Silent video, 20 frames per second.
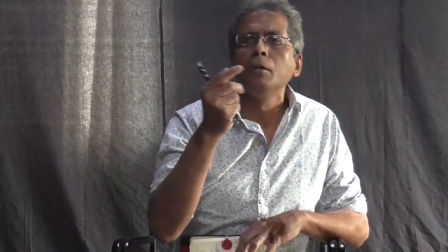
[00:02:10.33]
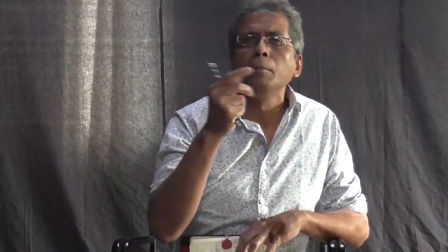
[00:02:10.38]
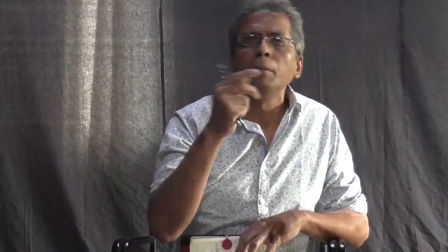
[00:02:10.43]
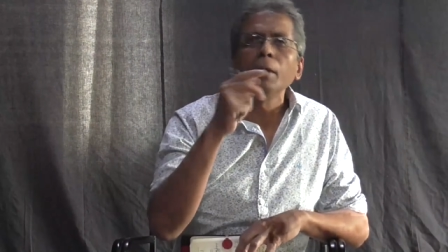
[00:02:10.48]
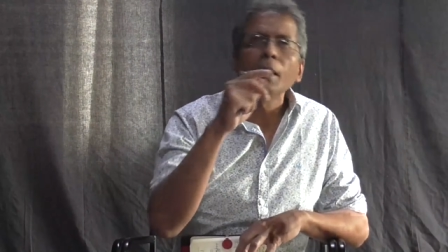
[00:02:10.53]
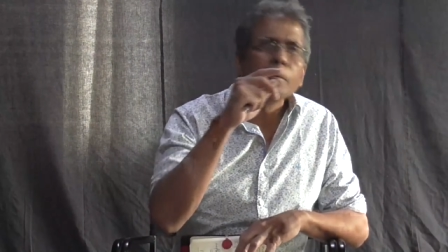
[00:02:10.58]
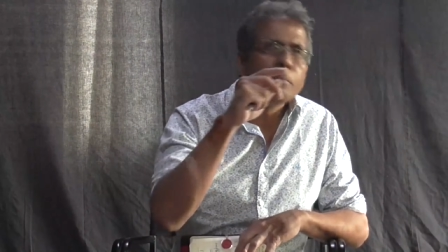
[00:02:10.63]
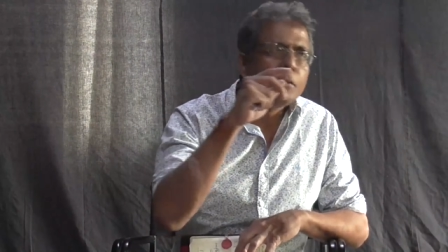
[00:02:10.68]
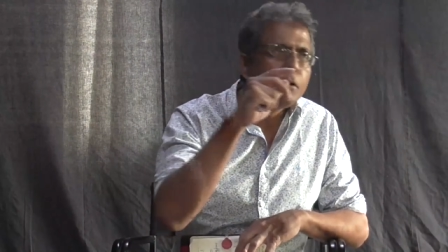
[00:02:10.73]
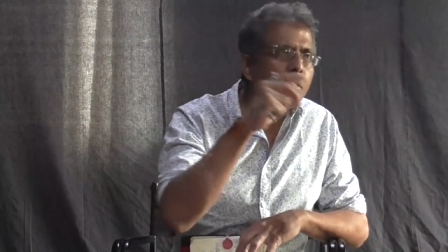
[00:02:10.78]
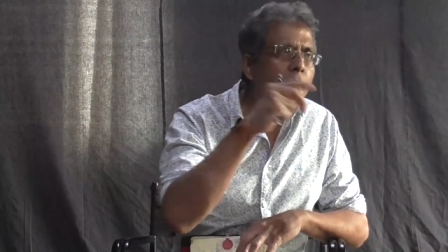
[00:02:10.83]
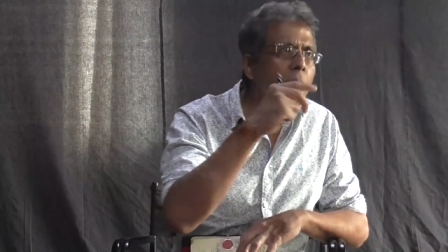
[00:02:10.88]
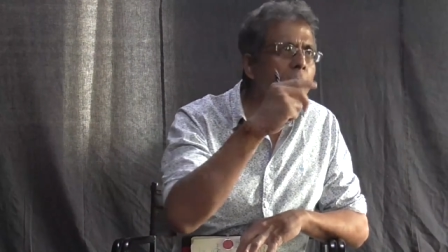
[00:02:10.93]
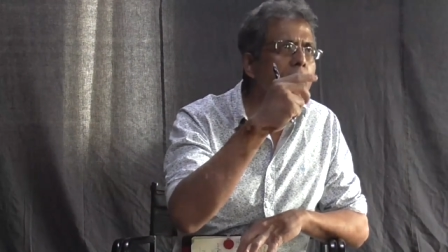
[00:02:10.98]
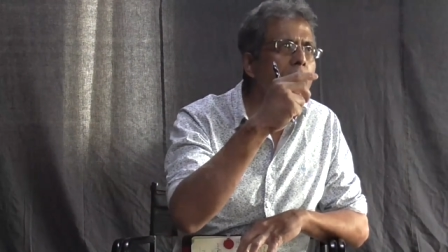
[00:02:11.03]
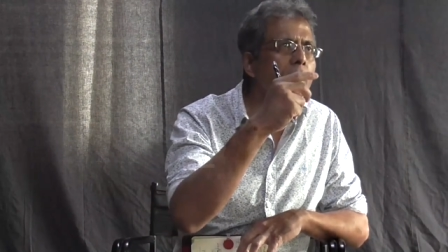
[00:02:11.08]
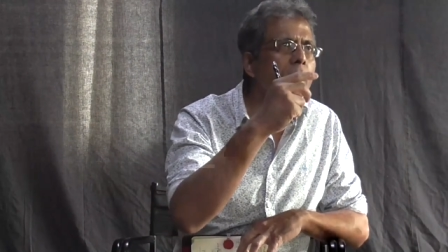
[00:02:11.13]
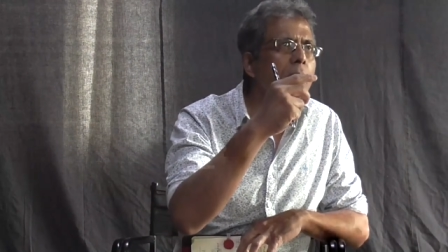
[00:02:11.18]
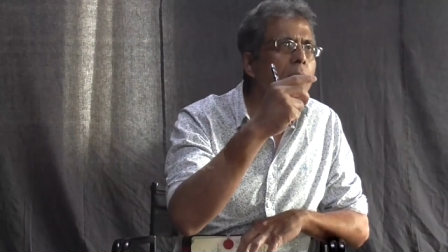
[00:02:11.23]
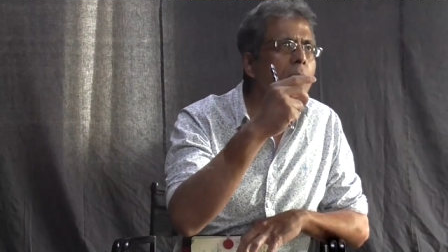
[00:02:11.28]
but I'm doing
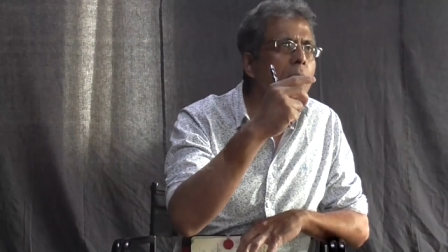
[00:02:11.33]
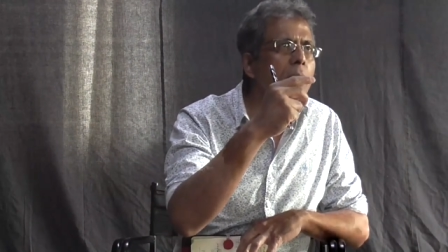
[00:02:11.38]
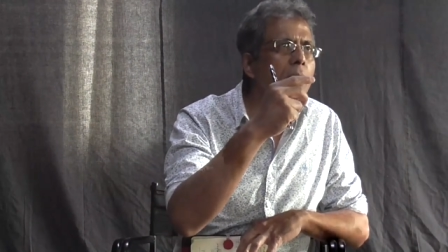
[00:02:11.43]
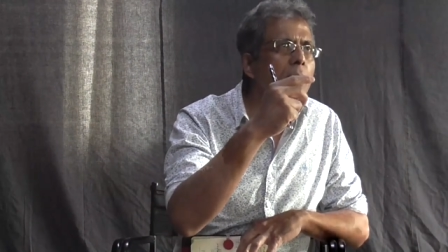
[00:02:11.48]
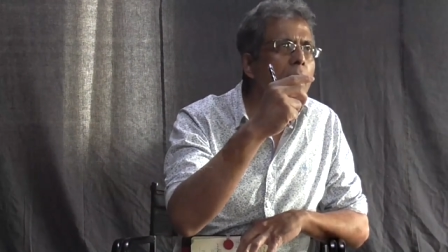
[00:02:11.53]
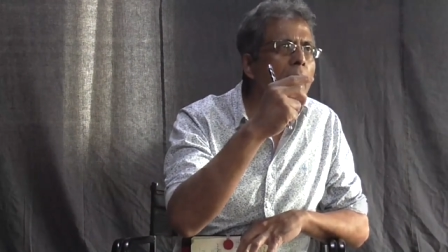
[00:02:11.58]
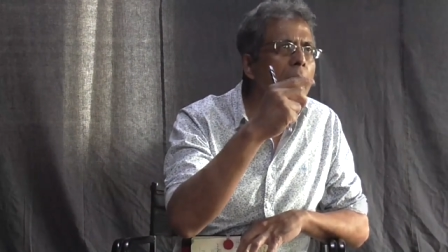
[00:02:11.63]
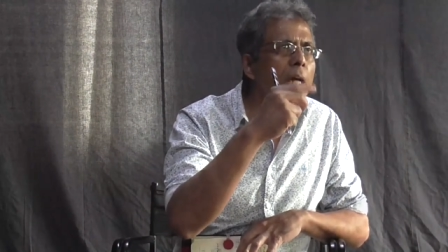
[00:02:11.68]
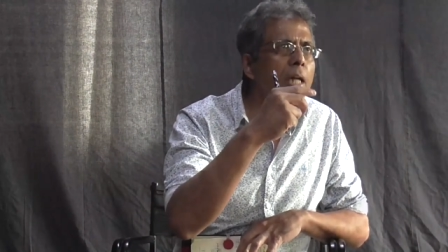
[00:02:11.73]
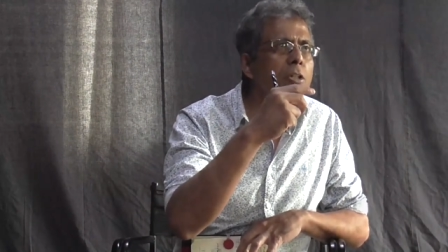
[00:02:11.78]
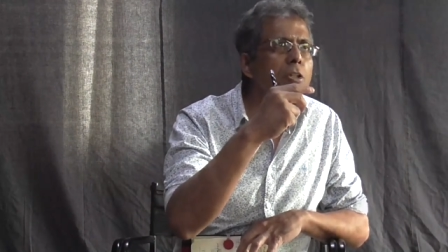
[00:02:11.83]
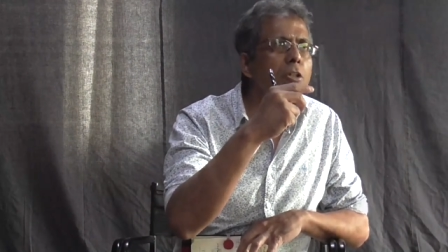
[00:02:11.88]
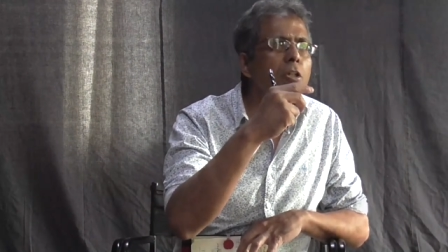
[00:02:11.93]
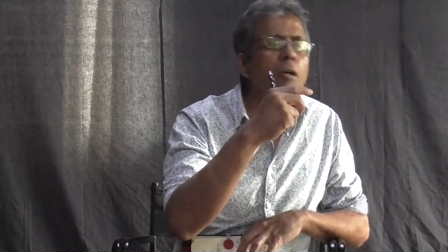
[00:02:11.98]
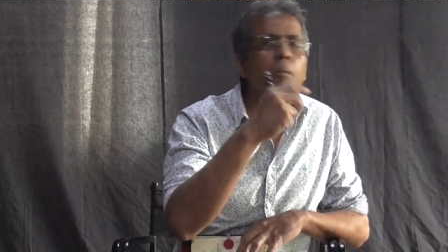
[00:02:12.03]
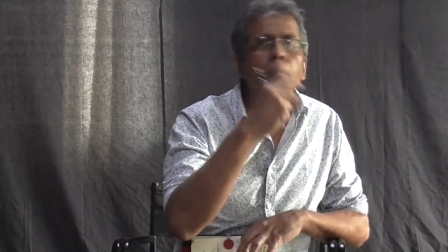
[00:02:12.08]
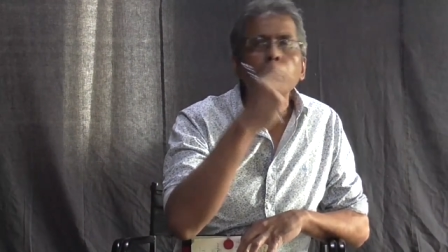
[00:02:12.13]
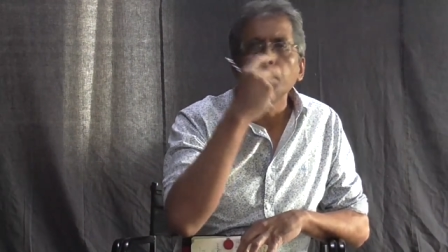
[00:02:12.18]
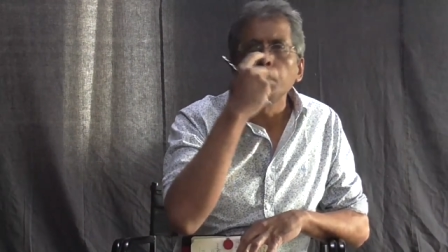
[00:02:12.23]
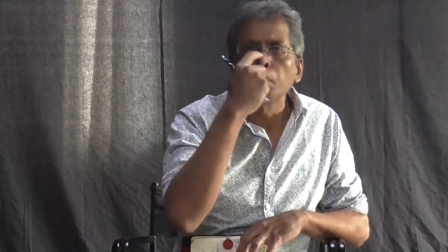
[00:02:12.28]
it as
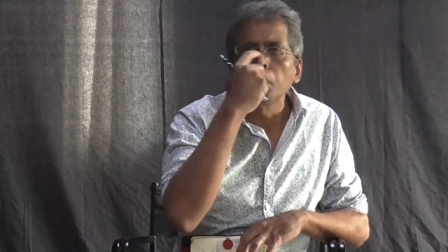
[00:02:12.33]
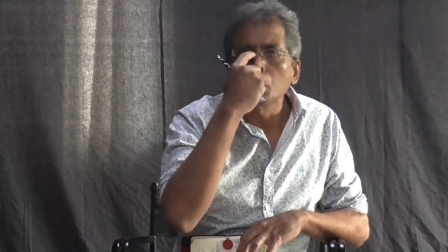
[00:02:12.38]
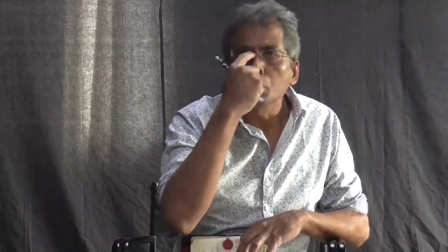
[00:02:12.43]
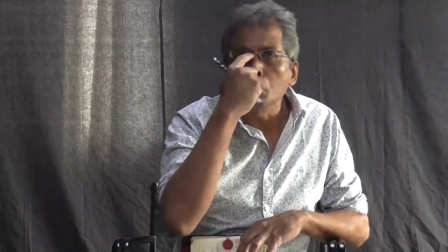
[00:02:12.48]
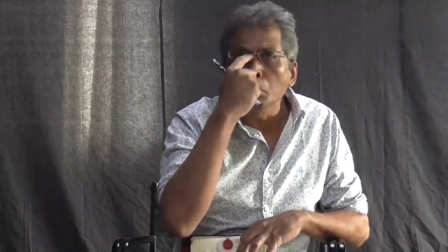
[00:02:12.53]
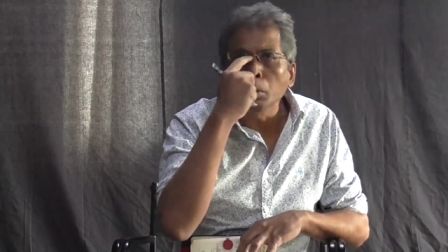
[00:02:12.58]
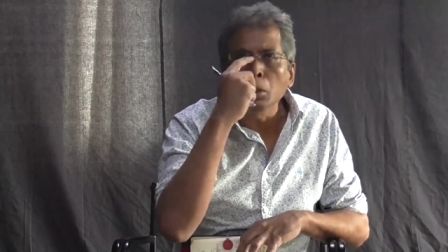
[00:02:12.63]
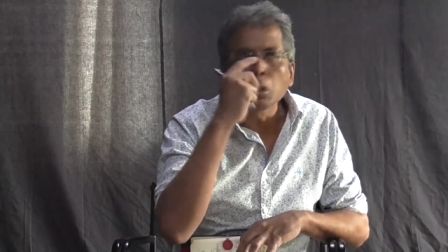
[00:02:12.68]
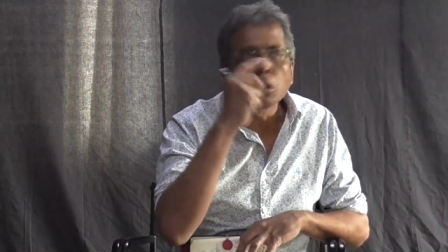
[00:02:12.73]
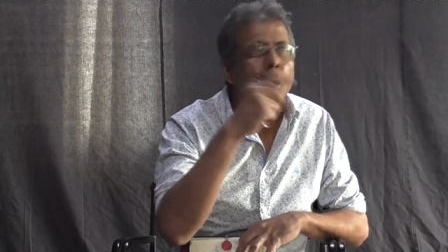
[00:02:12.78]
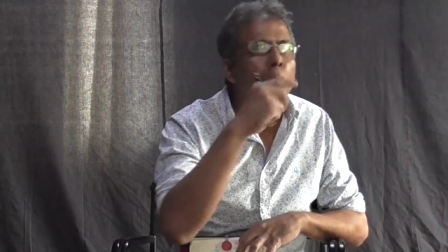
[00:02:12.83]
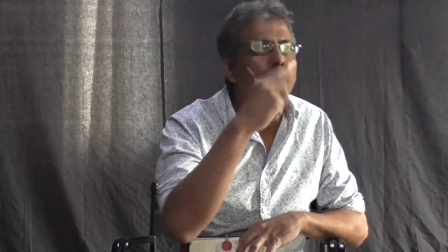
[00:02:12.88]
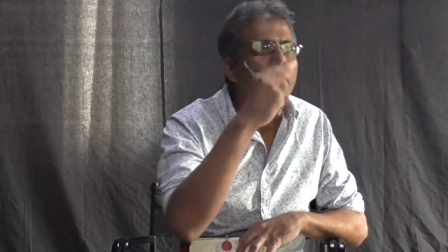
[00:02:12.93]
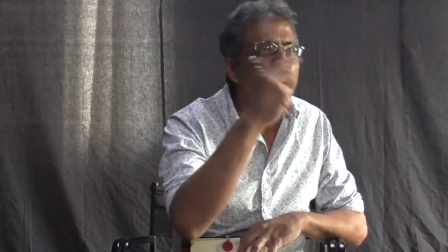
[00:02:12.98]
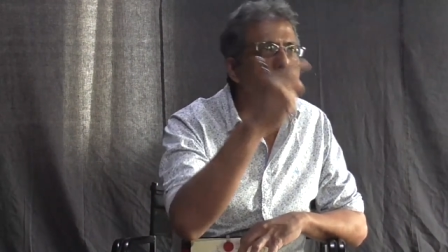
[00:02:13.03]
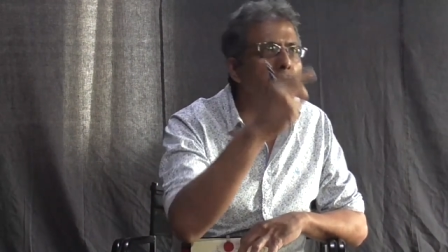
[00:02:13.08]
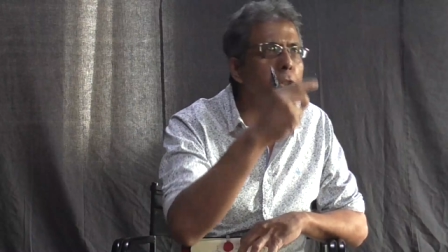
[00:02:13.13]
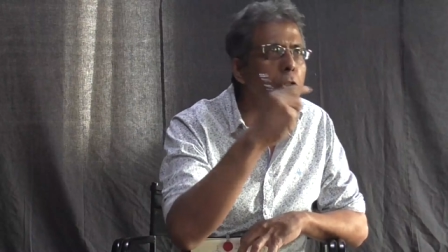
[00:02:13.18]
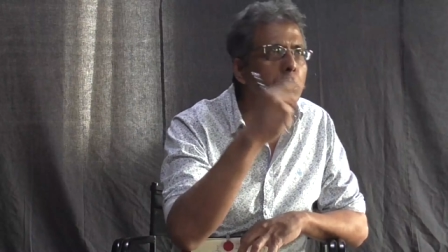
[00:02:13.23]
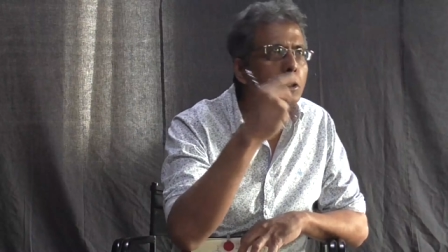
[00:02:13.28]
a possible
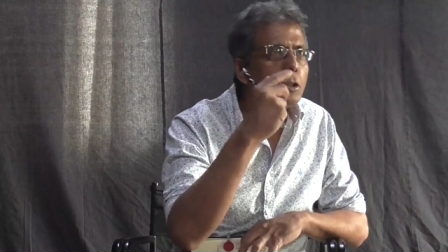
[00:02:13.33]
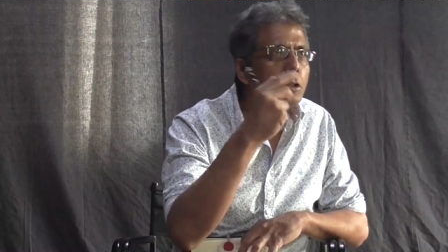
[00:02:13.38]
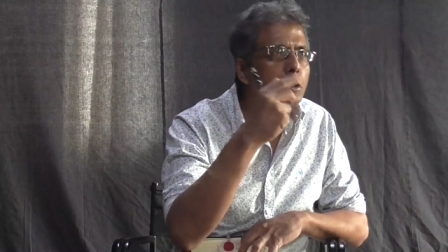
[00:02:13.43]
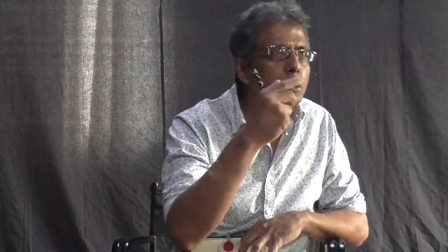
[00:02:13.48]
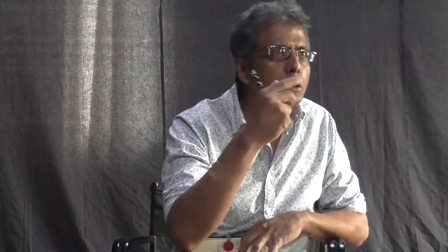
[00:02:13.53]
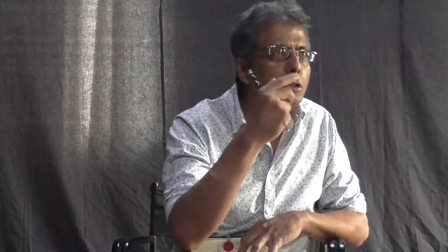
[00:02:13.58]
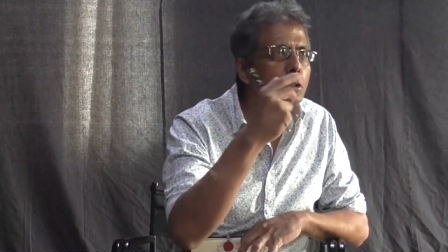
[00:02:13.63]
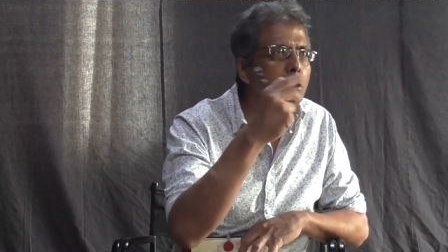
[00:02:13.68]
combination